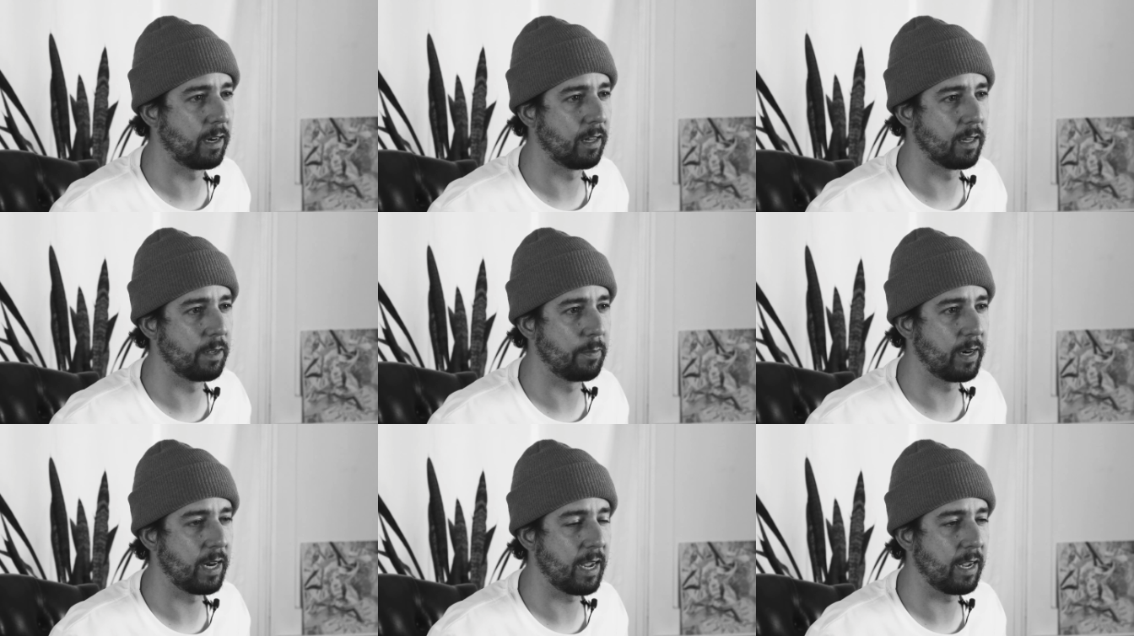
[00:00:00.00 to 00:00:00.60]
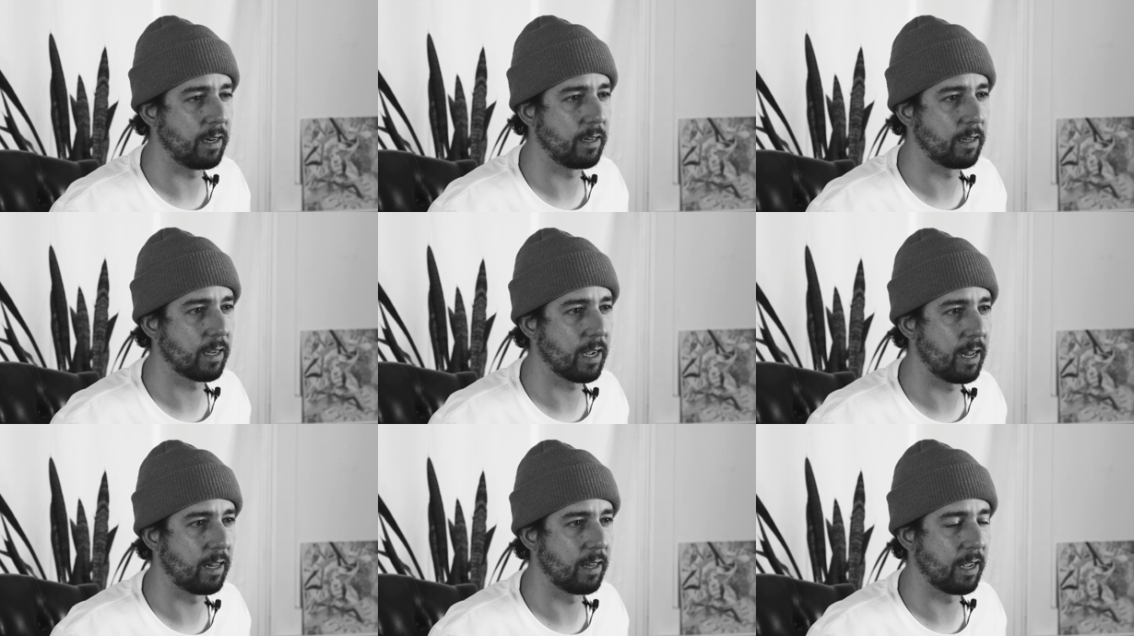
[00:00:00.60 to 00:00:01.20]
and eliminate
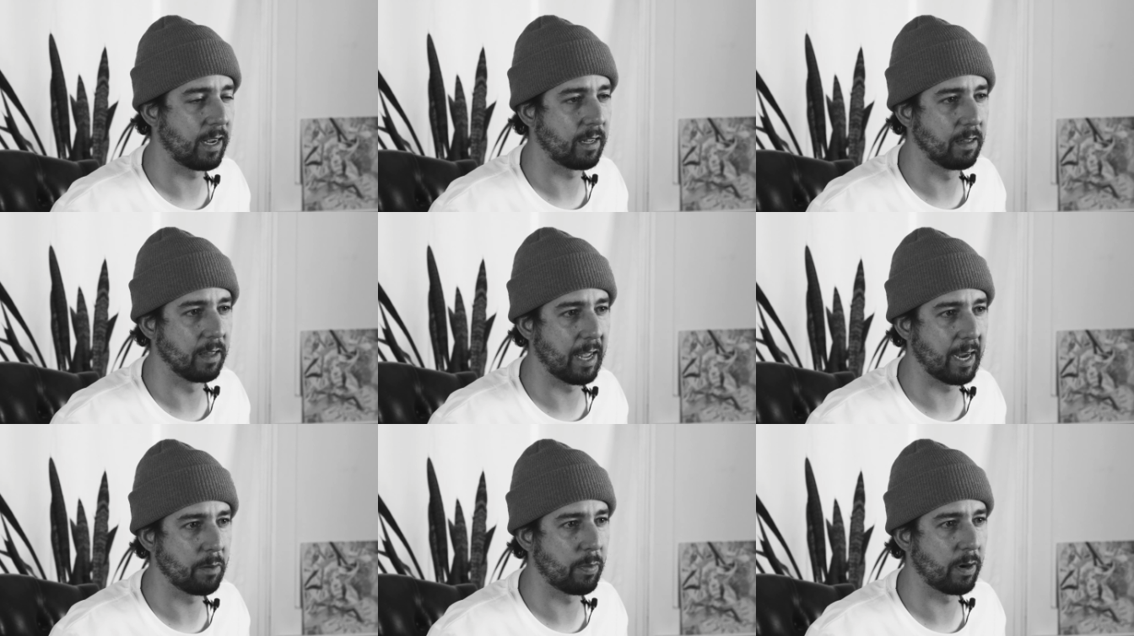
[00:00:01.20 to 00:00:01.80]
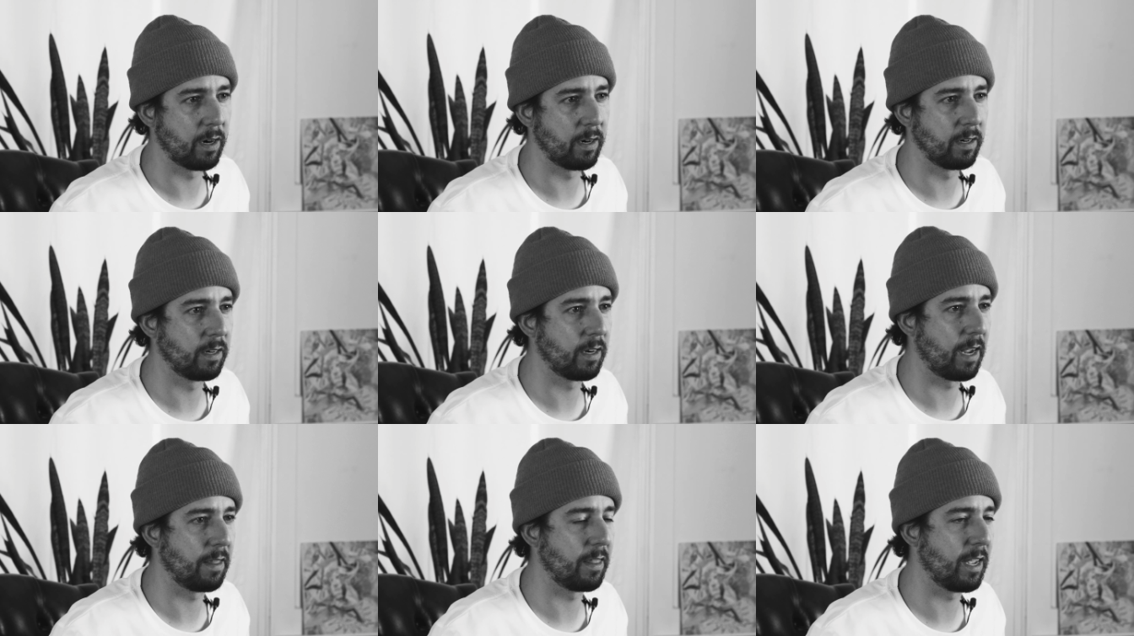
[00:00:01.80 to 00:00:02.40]
kind of like leg
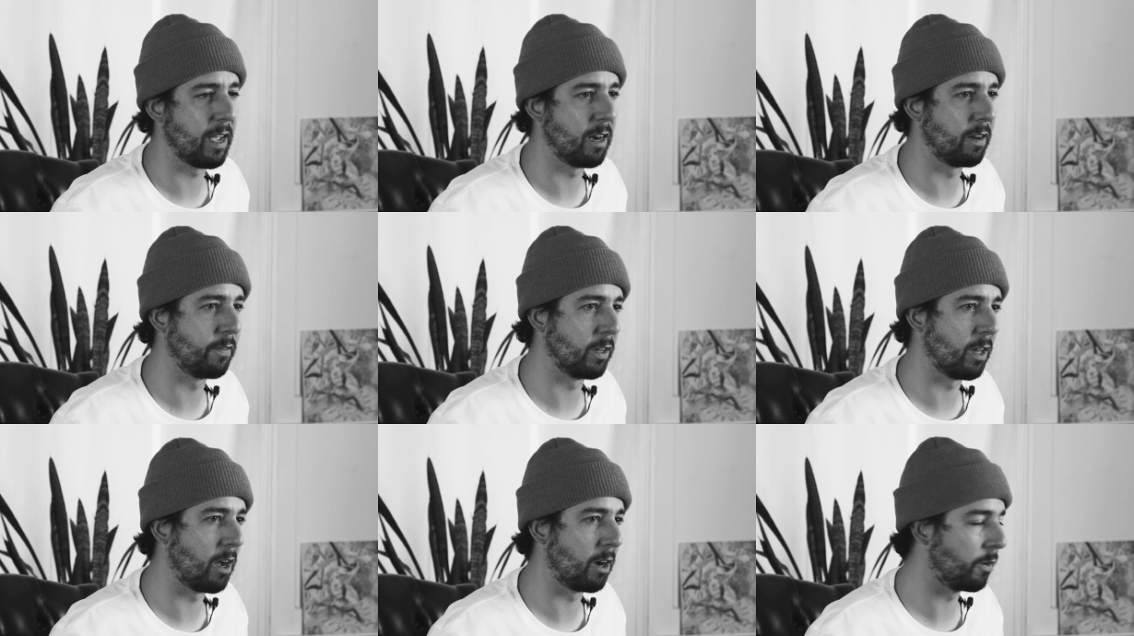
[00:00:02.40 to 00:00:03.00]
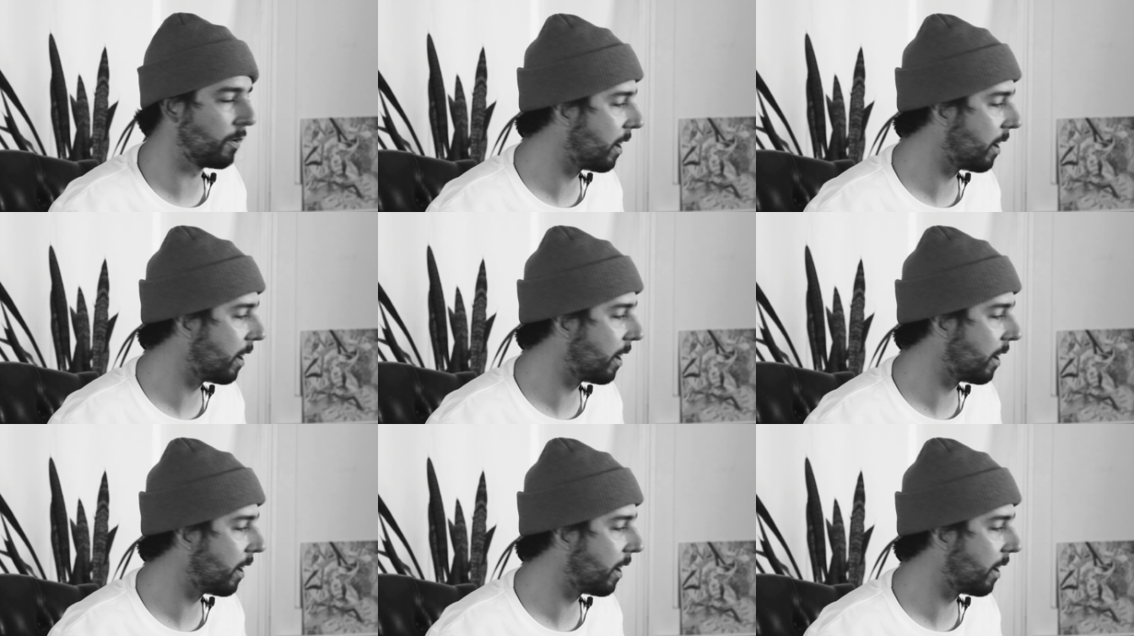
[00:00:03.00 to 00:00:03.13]
burn at the end of a long